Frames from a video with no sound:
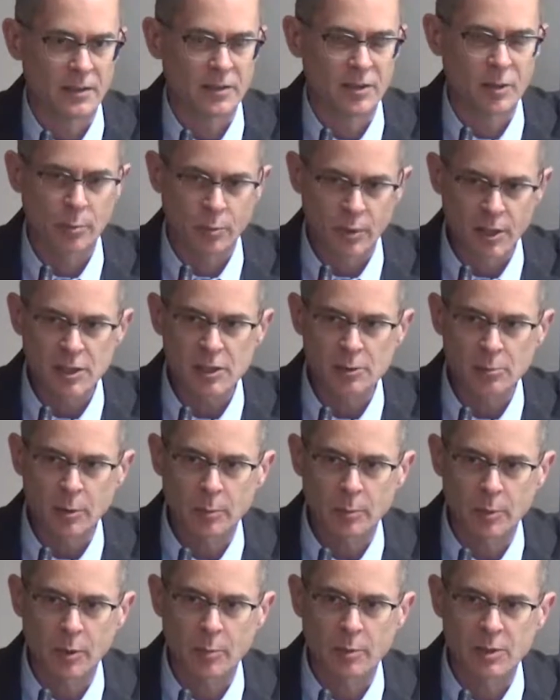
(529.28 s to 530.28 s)
The
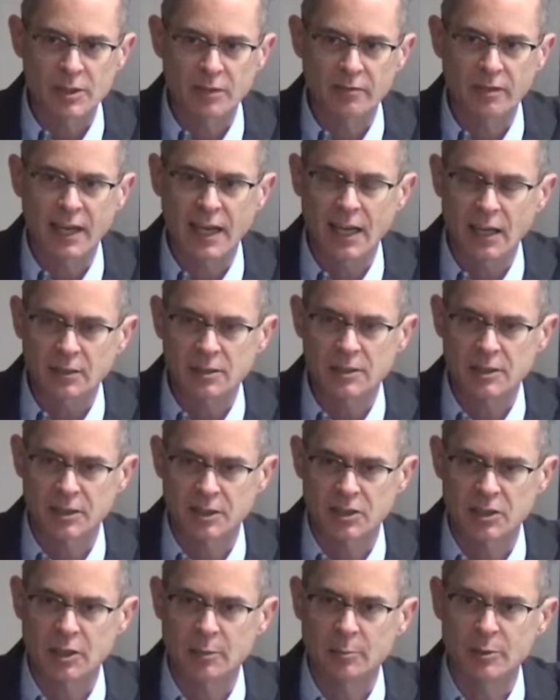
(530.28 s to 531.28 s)
principal purpose of the health
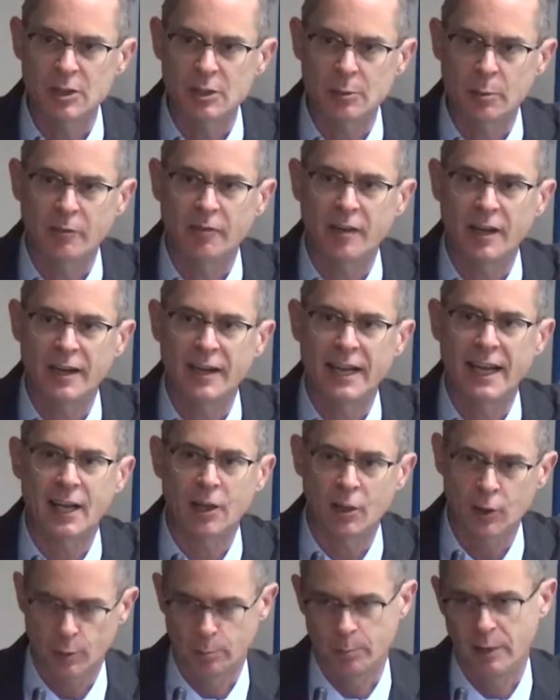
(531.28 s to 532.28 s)
system is to provide
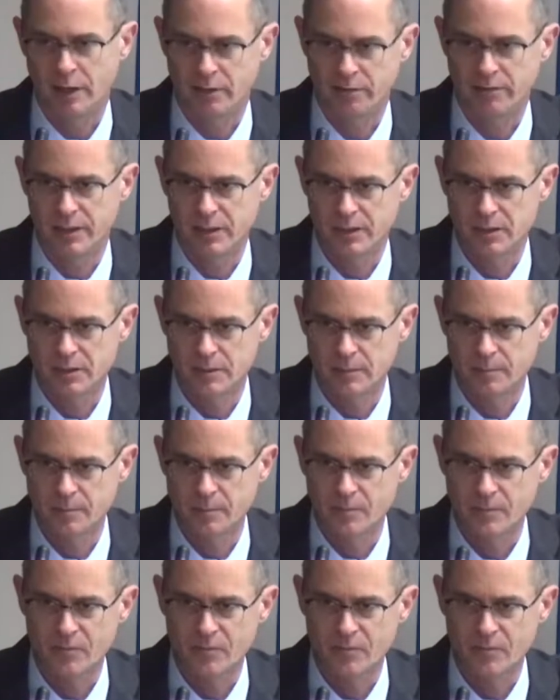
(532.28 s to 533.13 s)
health benefits.